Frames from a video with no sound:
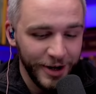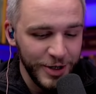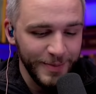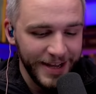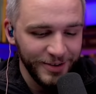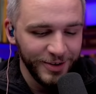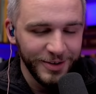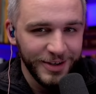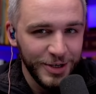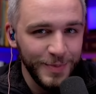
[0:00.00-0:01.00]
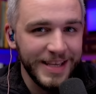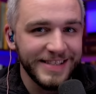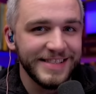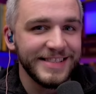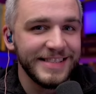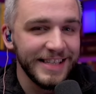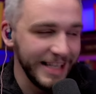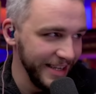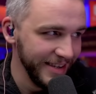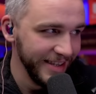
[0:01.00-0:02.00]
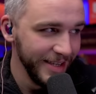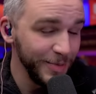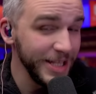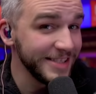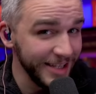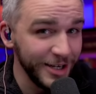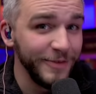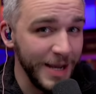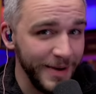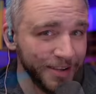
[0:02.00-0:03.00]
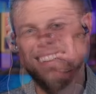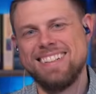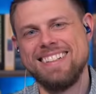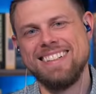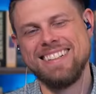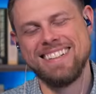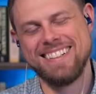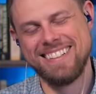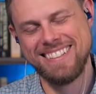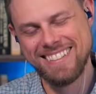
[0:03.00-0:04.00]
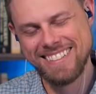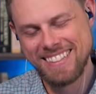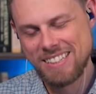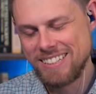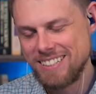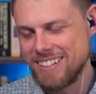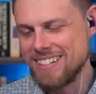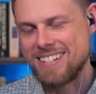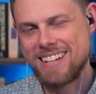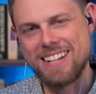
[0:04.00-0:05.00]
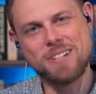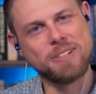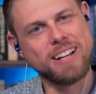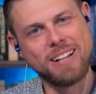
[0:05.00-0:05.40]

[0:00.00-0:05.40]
Michael? You're being silly. Yeah. Please clarify, Michael. Yeah, it's okay.